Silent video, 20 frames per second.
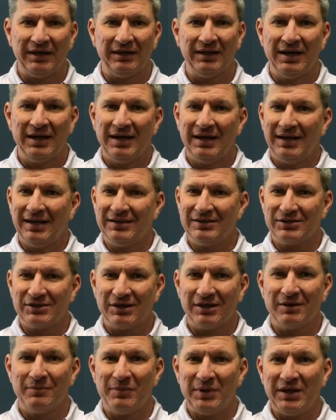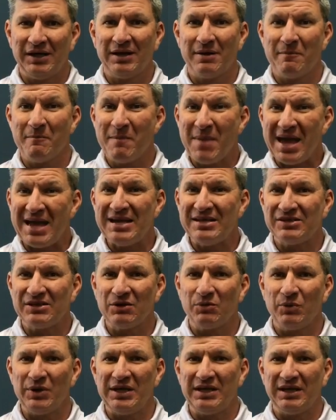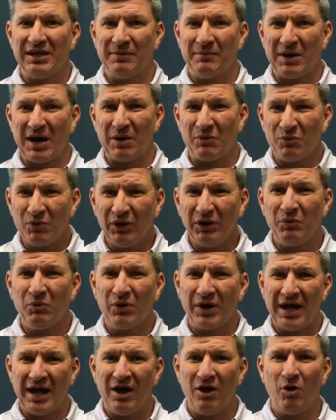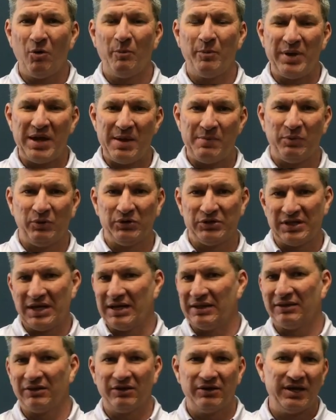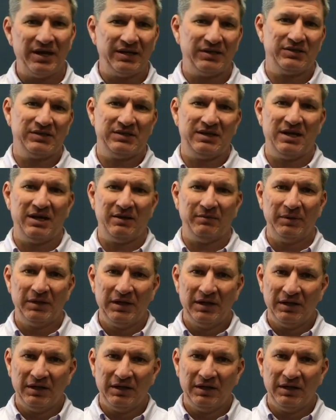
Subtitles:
and it's going to be an amazing weekend, but I really want to help people take their next step